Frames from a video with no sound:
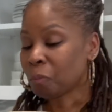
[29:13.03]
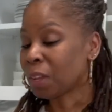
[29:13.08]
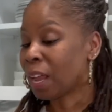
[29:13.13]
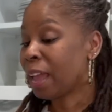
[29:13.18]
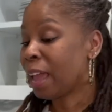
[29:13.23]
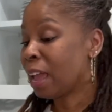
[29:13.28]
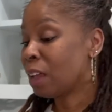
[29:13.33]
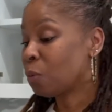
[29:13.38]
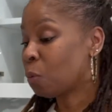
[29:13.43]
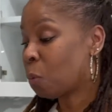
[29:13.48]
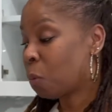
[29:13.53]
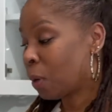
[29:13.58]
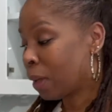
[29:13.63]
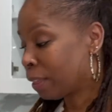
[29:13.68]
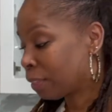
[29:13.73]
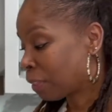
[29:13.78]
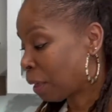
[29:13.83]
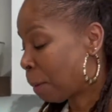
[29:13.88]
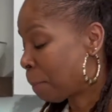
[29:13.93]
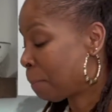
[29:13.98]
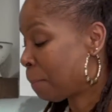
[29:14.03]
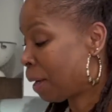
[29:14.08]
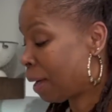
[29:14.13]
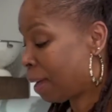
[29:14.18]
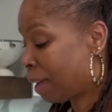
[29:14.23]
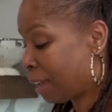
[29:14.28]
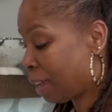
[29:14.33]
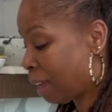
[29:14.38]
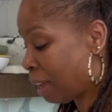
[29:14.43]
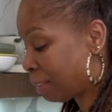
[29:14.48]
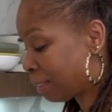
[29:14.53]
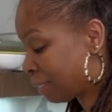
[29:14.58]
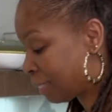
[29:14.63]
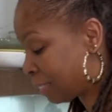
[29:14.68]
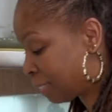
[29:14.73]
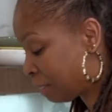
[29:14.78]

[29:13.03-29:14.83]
And with my